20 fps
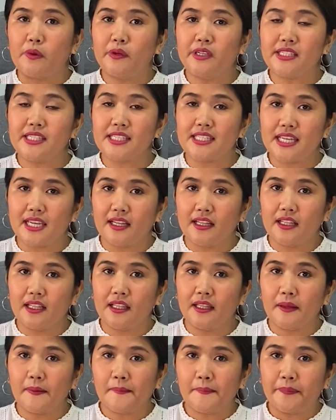will
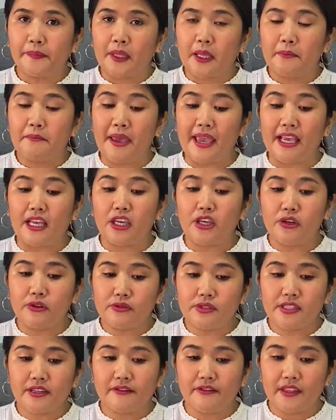still make
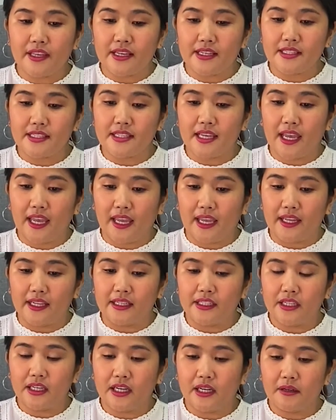use of this
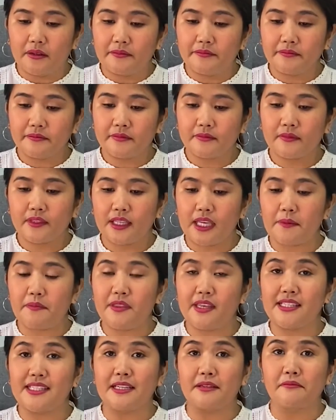and keep
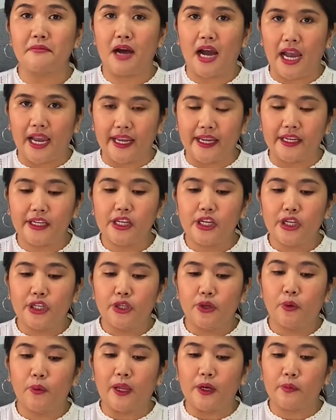this in mind
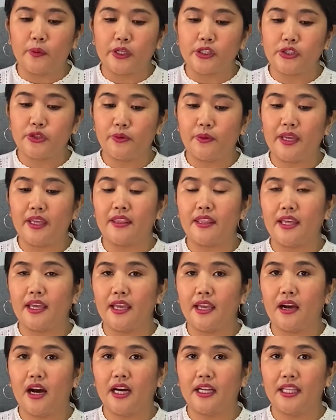when we're doing
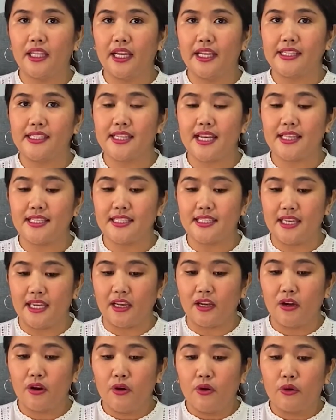the online
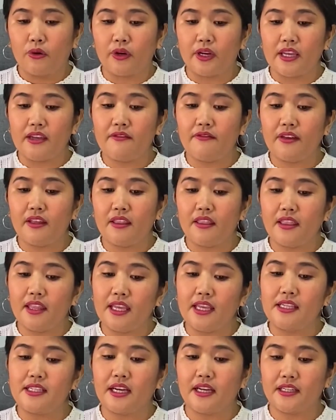testing or even
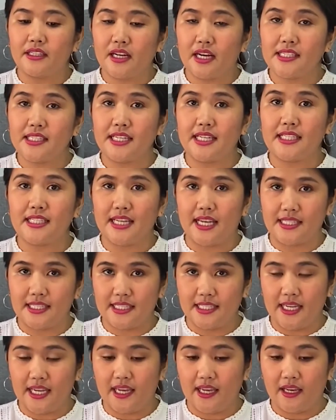the diagnostic
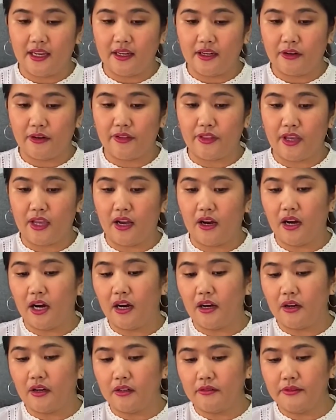testing, or
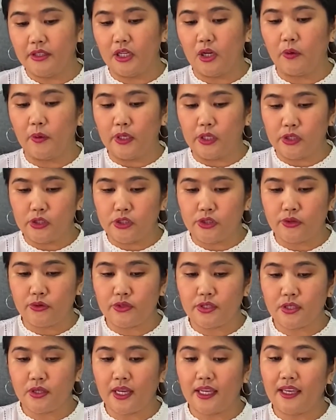when you
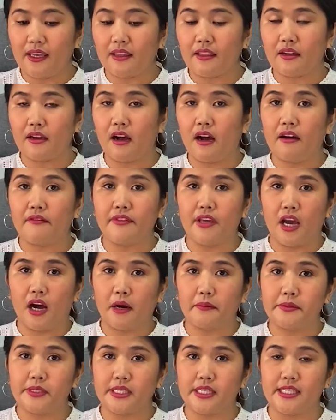choose either of the
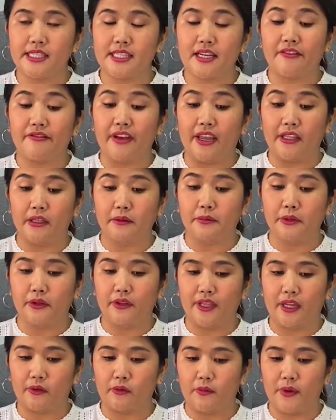options available
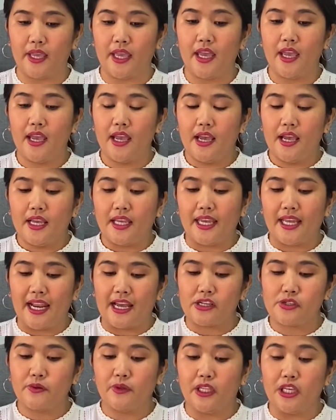that we can
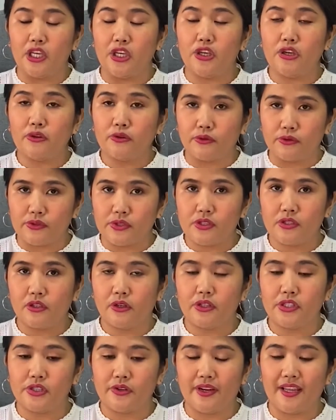actually use
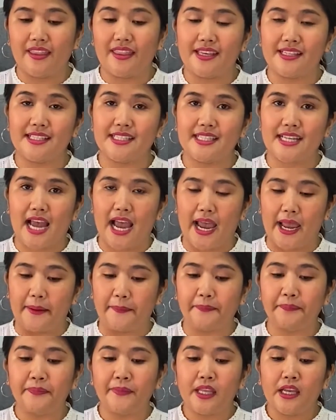during this
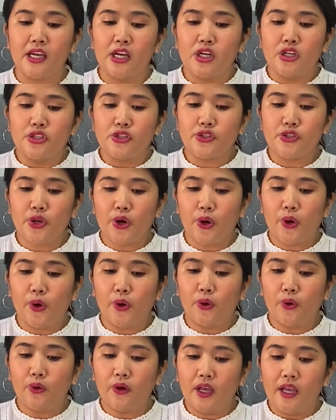time.
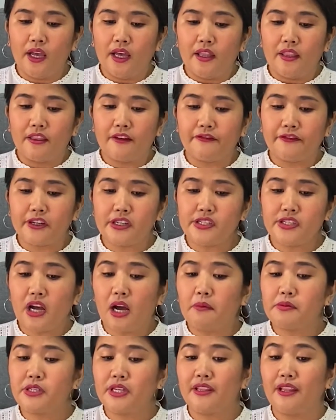So the first
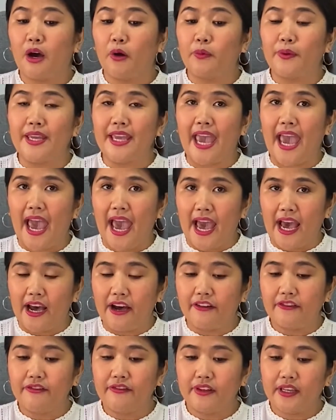option that we
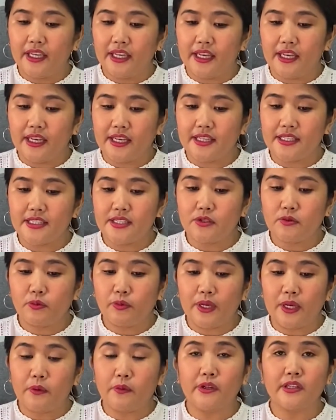have is
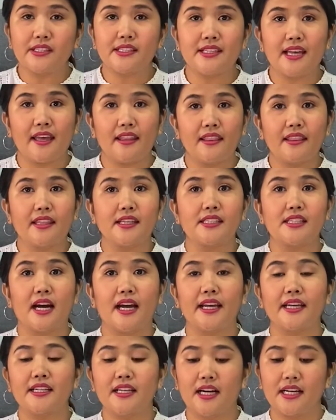we will send the
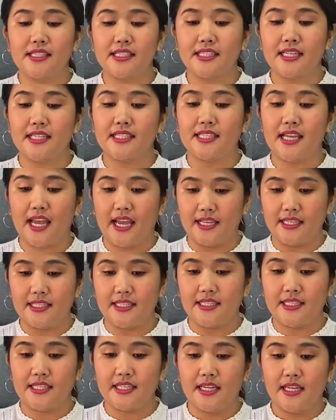diagnostic
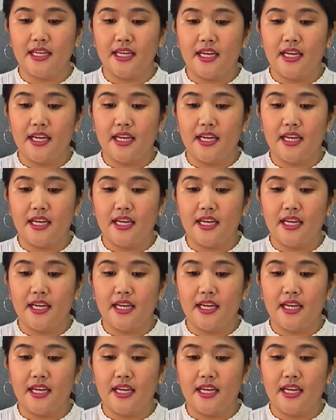tests